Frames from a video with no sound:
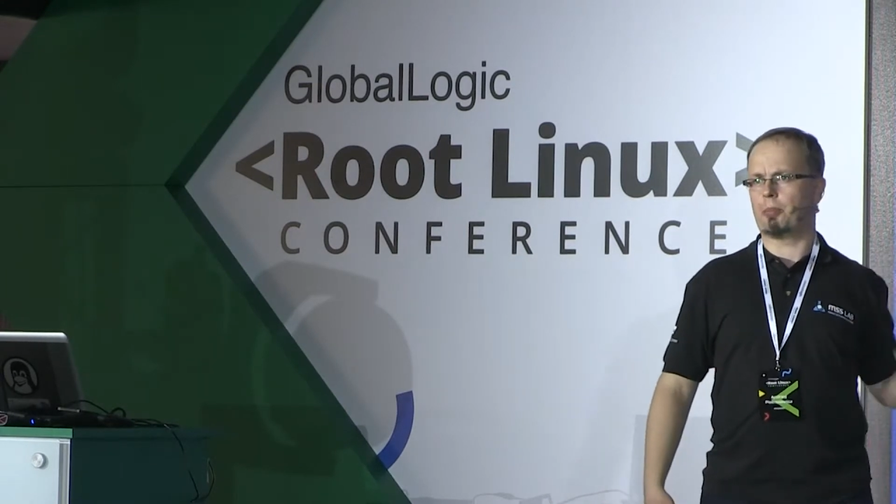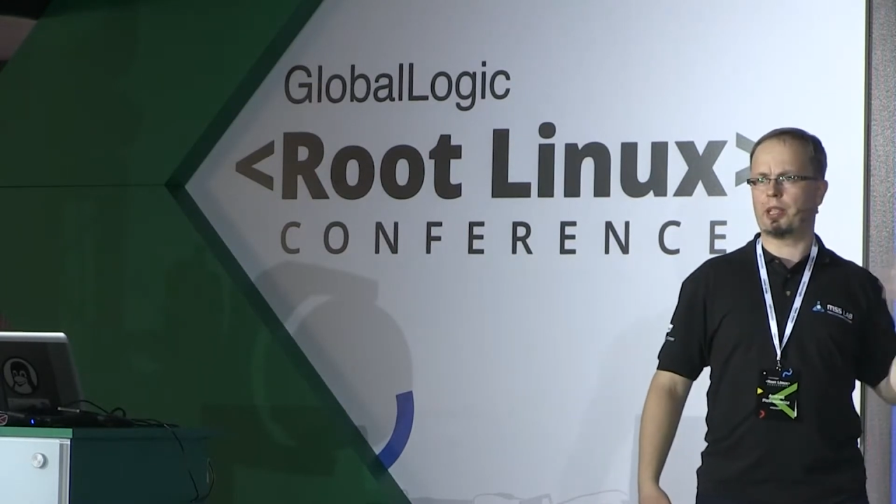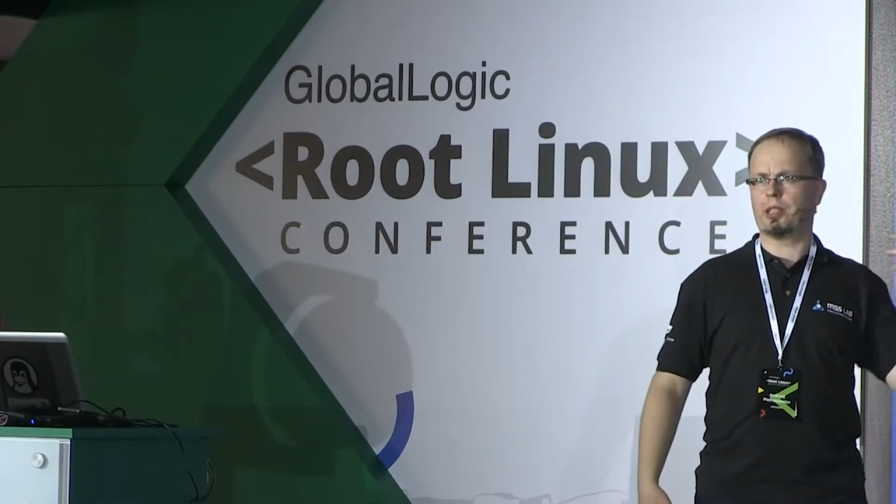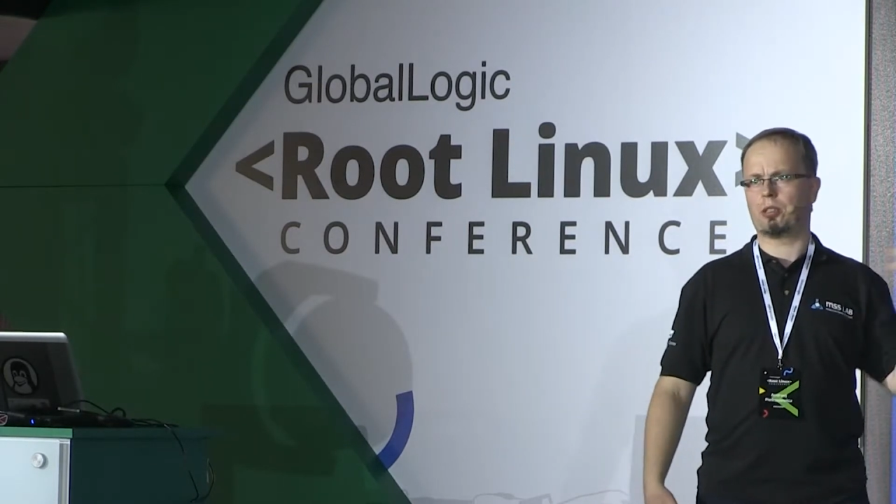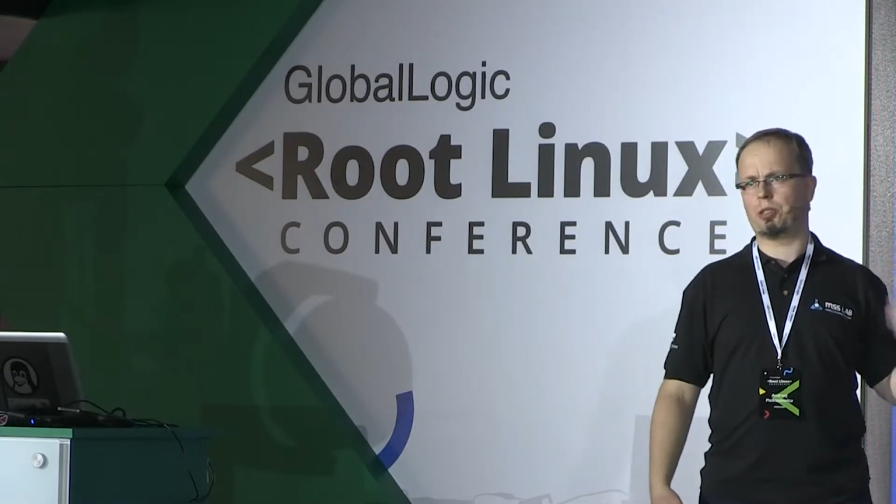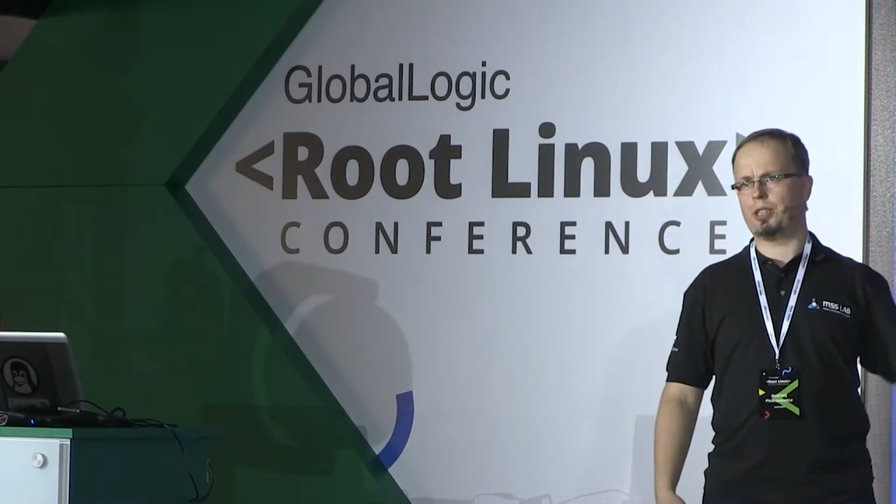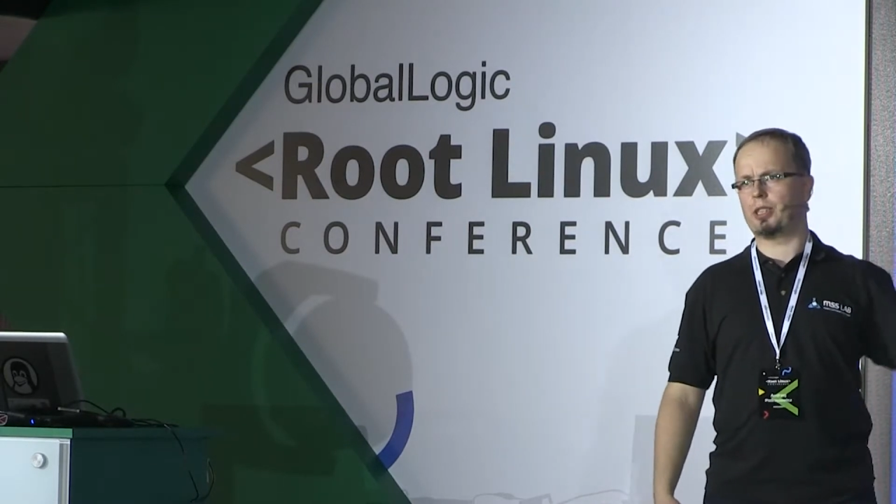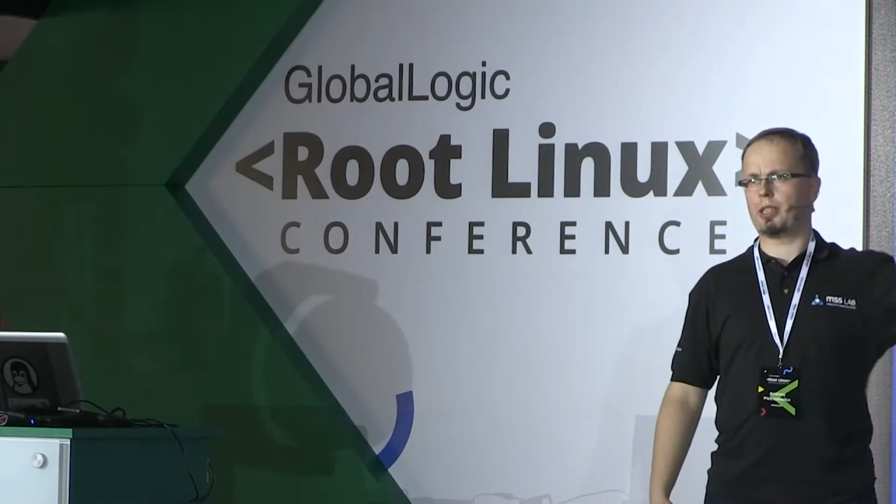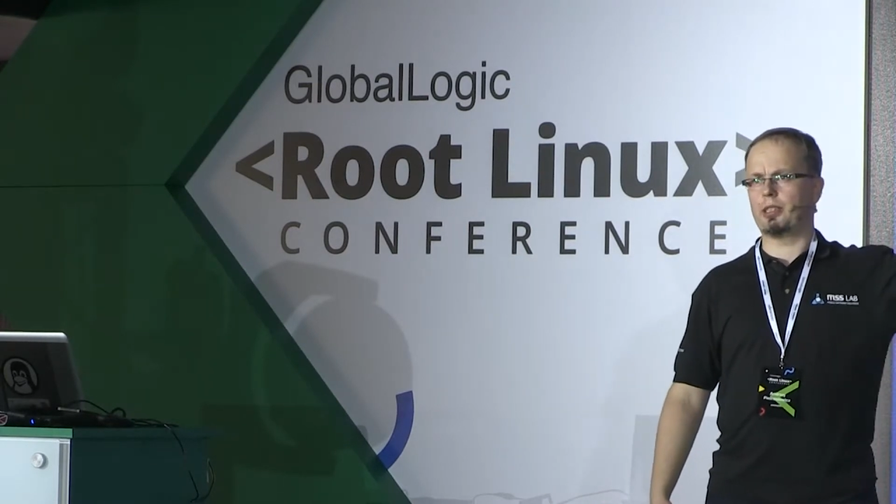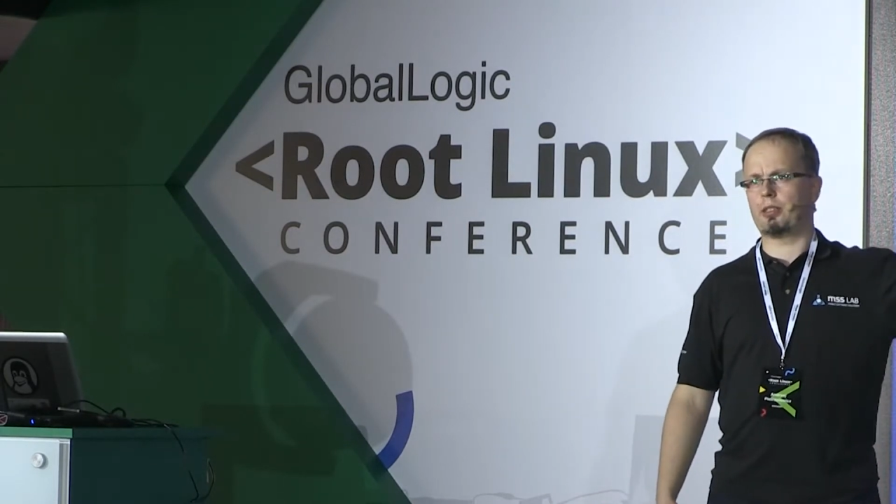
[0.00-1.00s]
by
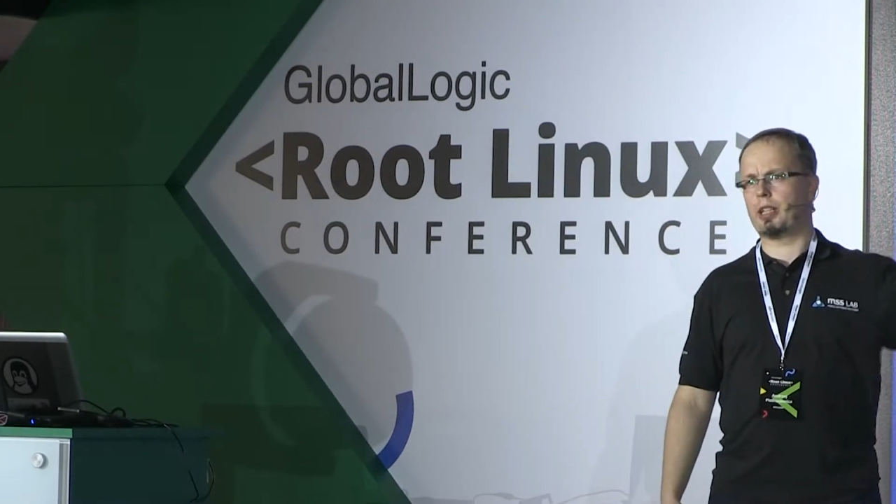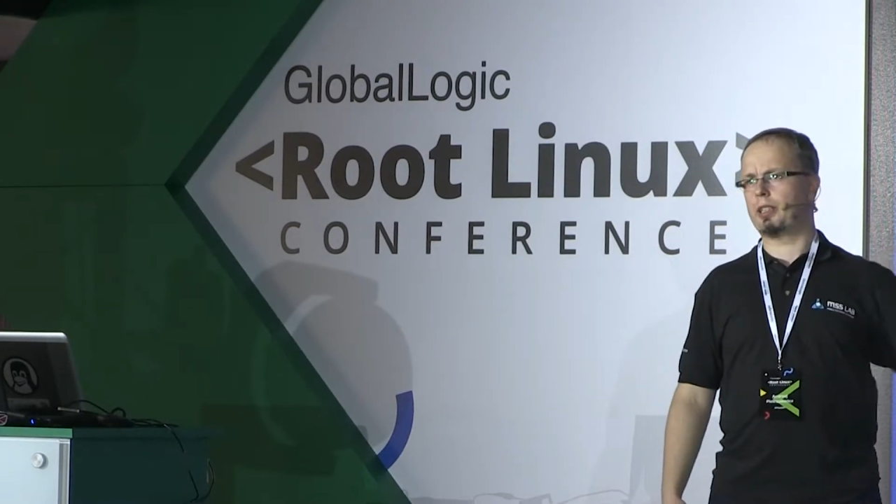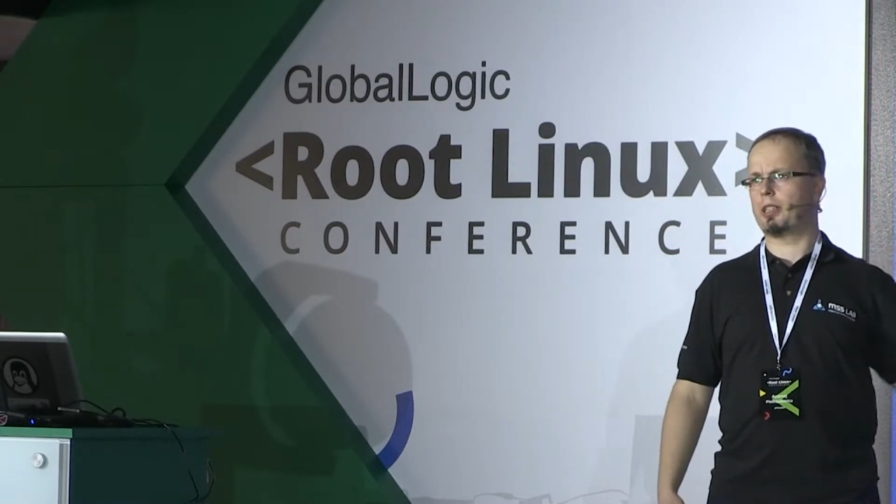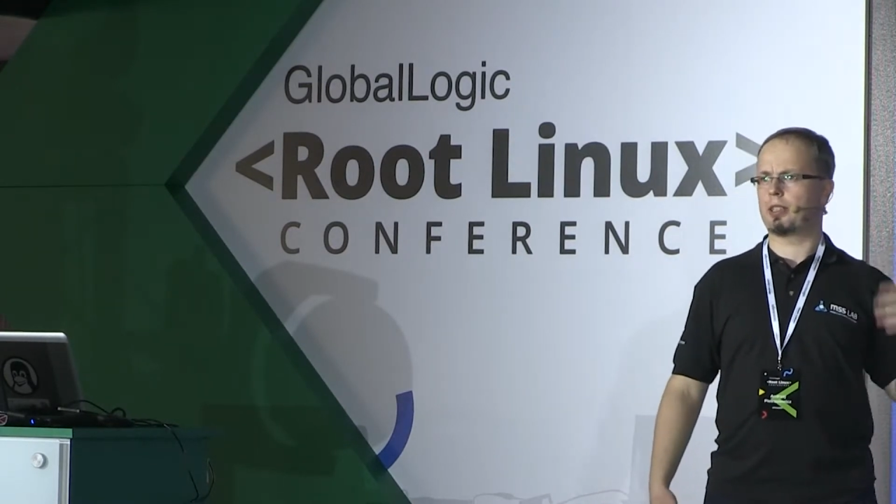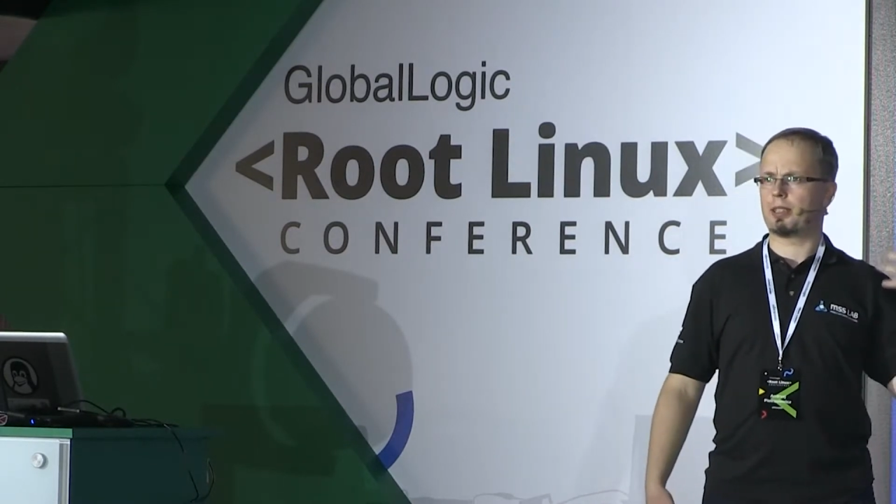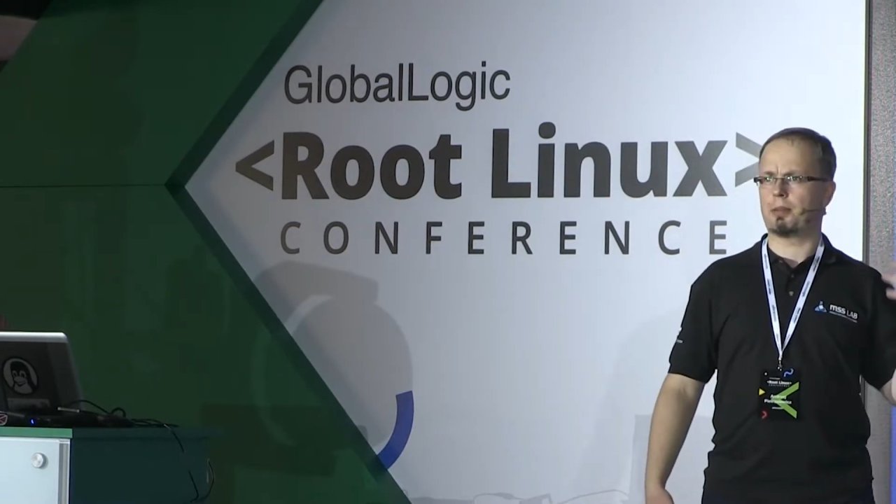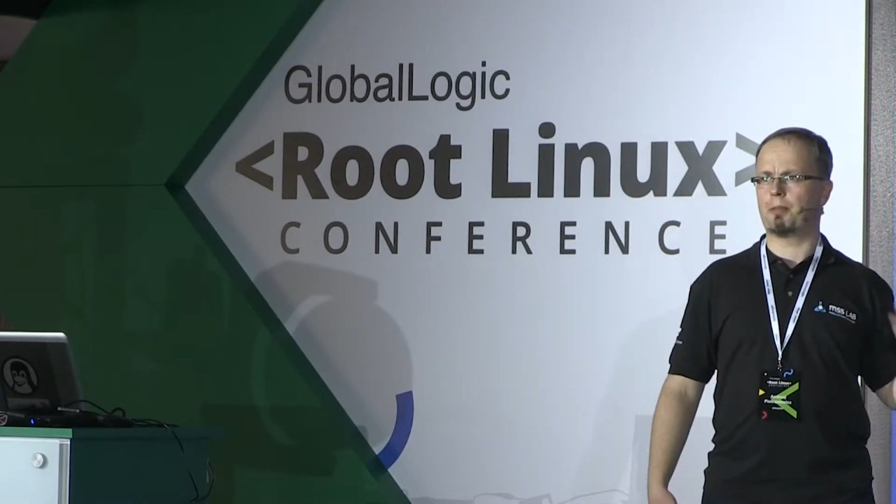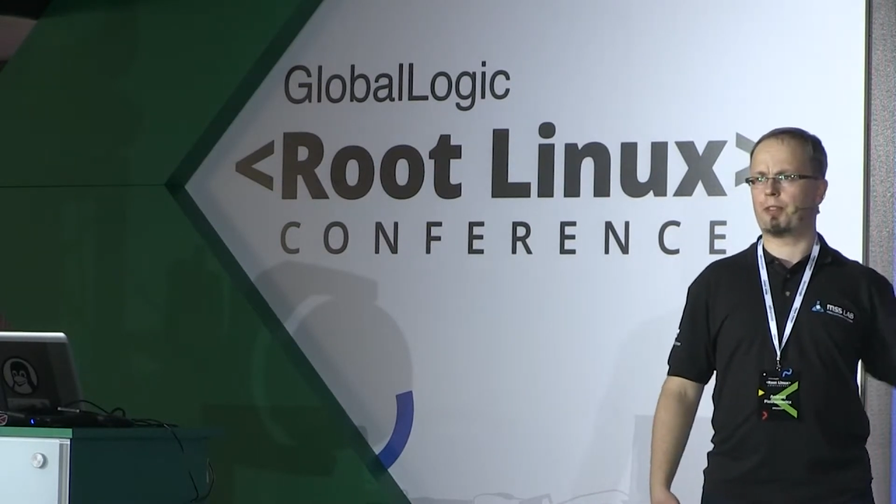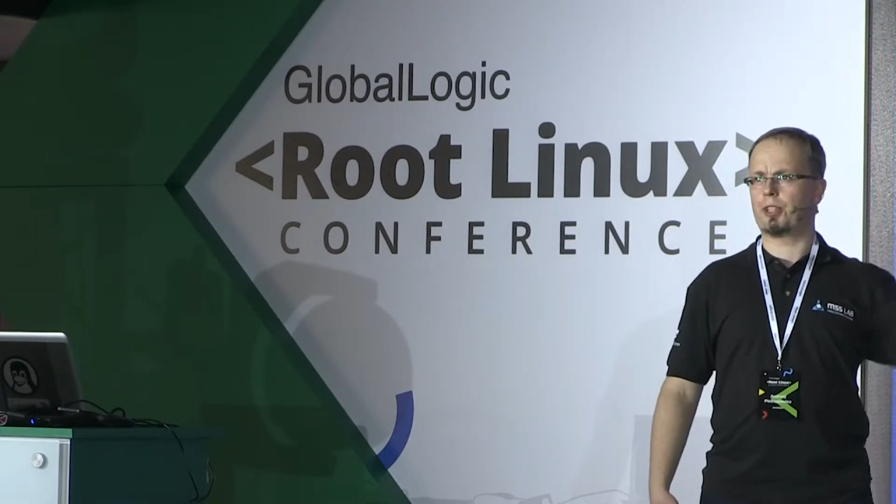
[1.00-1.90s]
reading and writing some